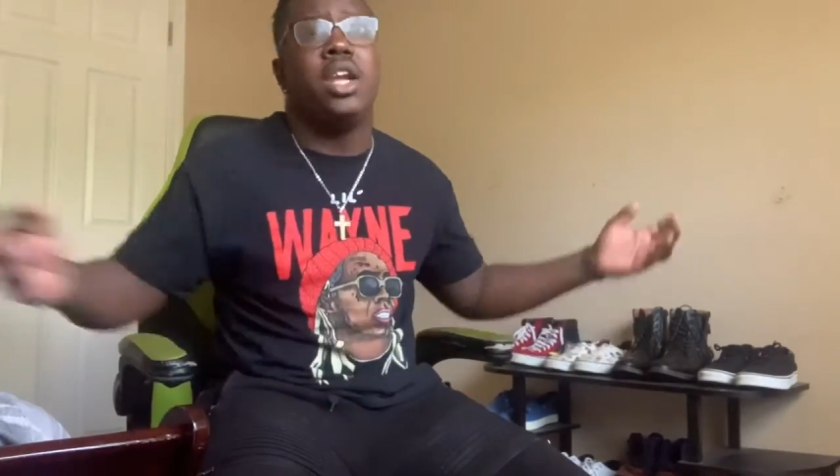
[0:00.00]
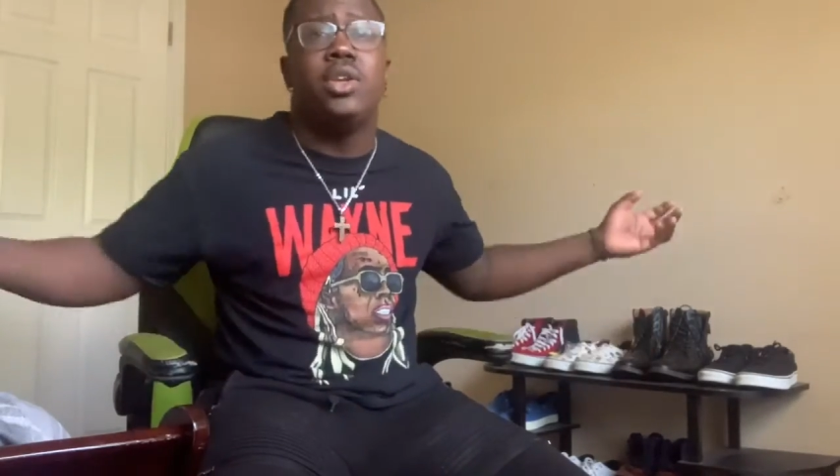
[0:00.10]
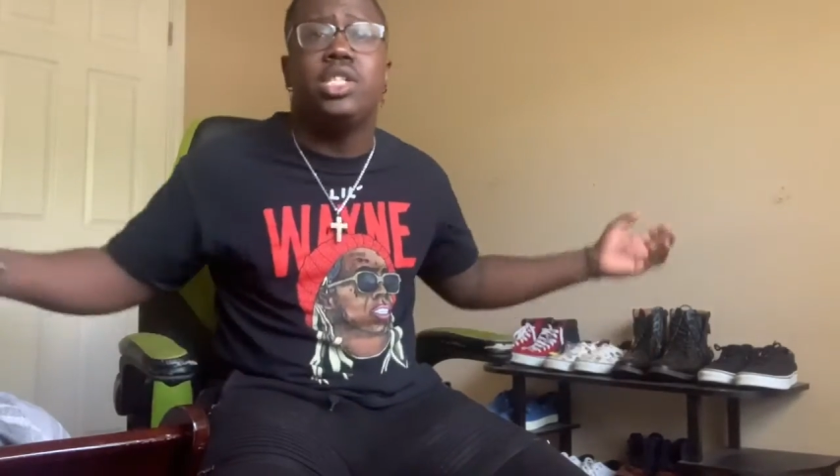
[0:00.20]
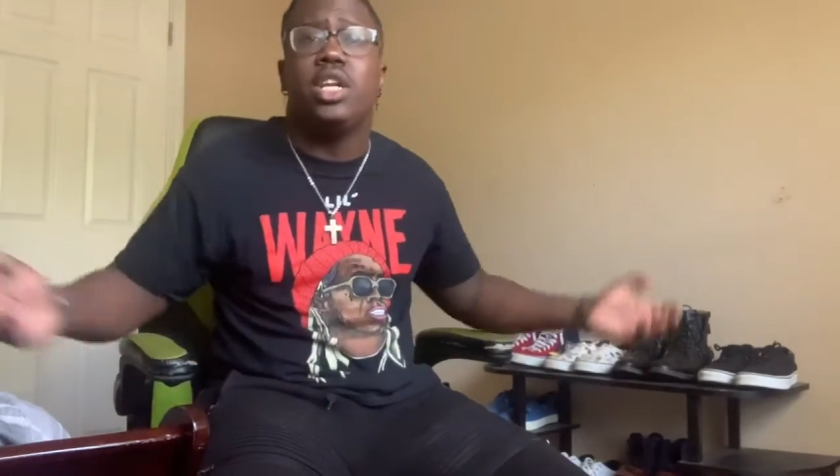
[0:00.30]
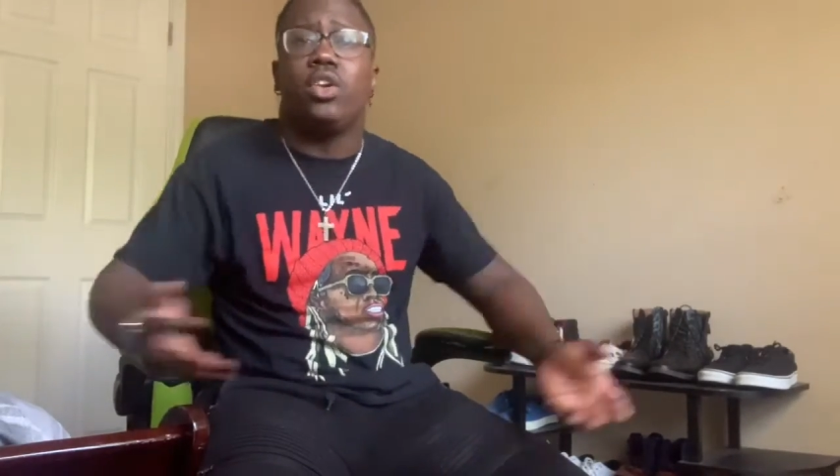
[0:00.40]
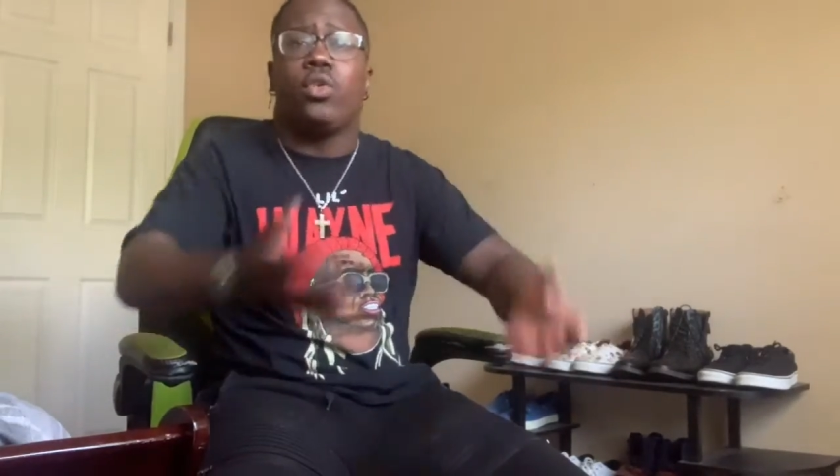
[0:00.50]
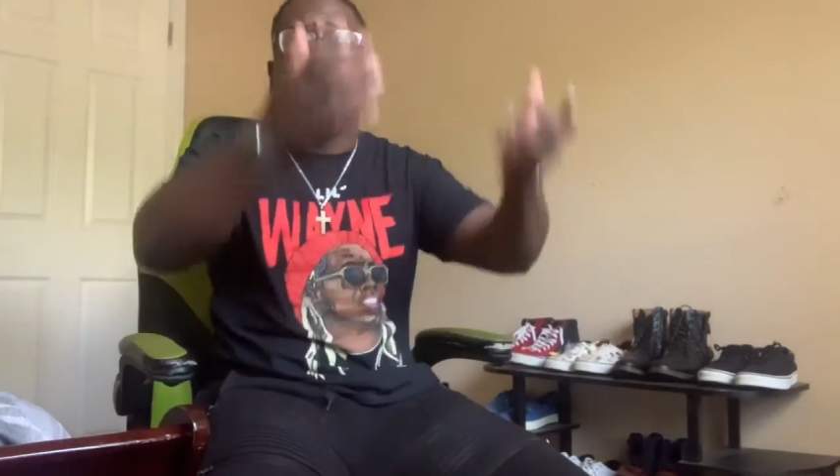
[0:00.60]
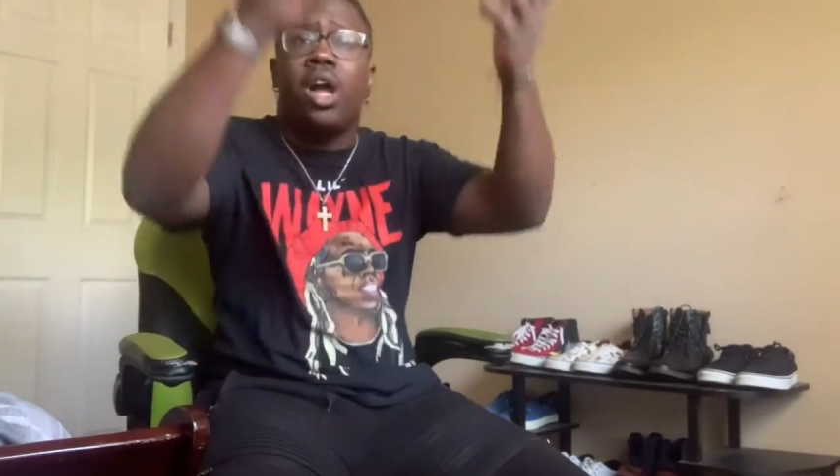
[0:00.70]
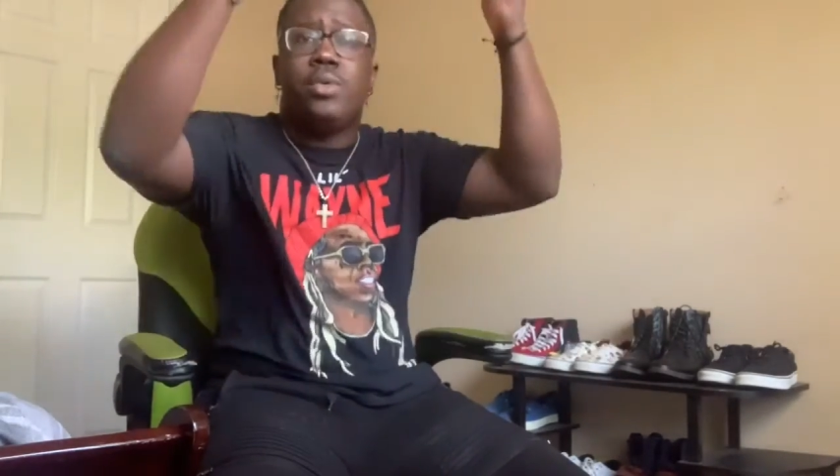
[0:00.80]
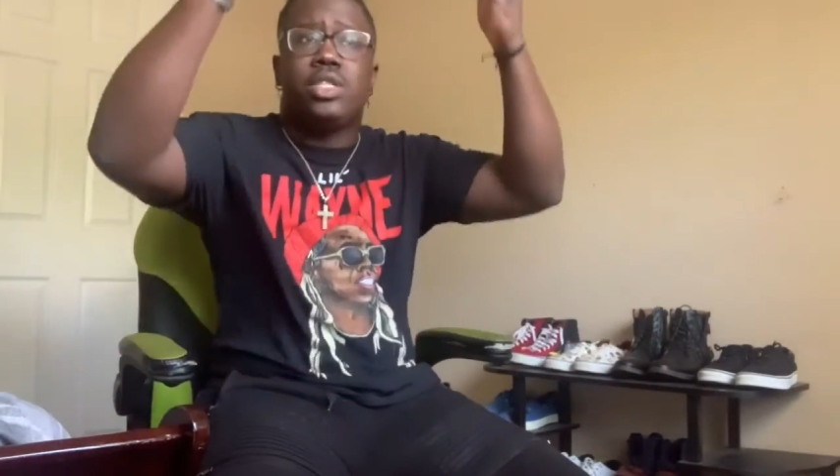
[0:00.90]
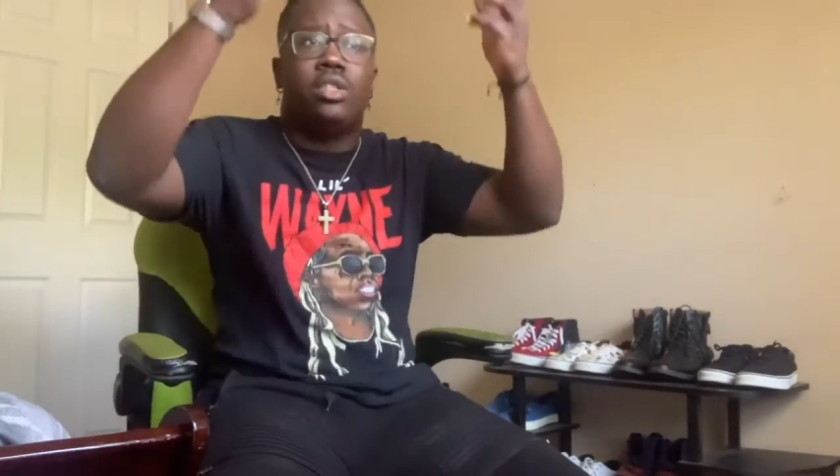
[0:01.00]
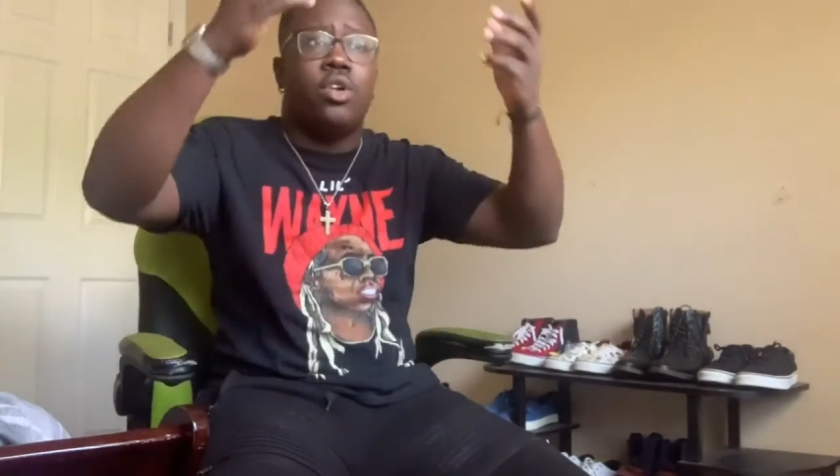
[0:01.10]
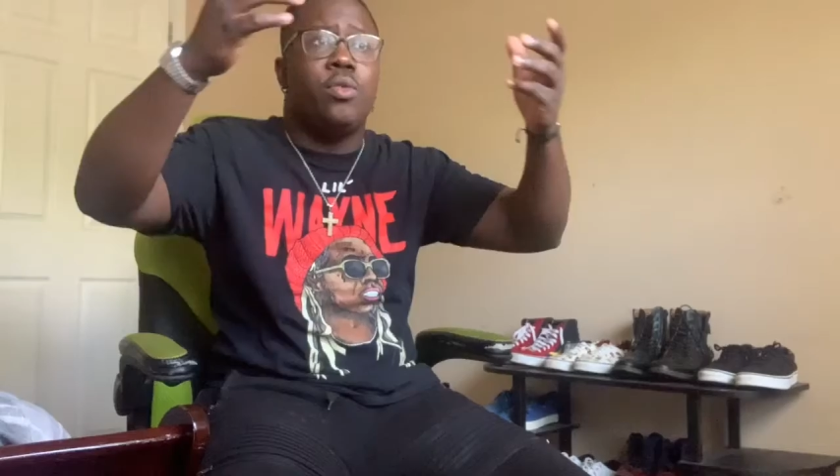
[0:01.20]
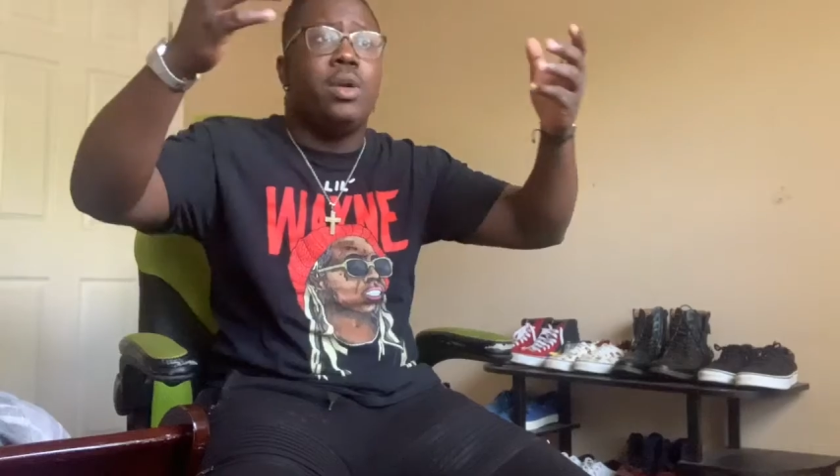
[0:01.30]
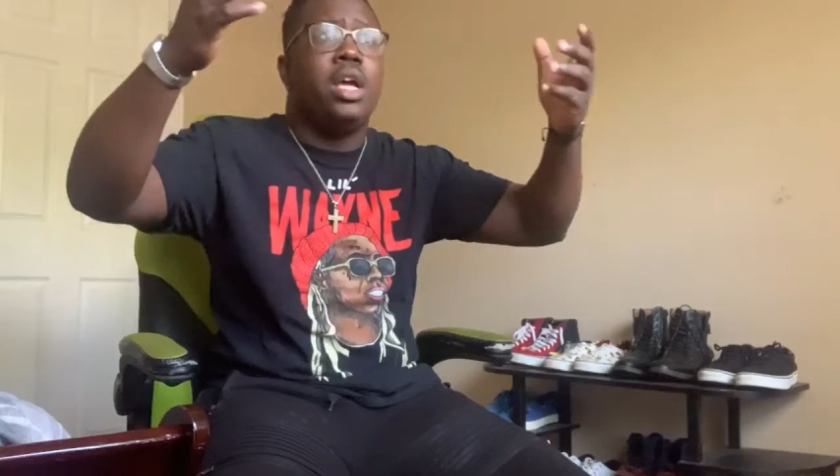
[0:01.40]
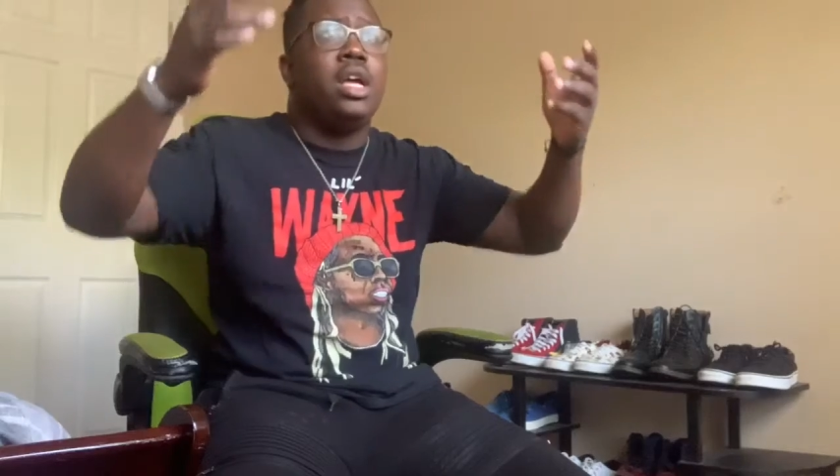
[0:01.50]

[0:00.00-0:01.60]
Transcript: energy of the crowd was dope.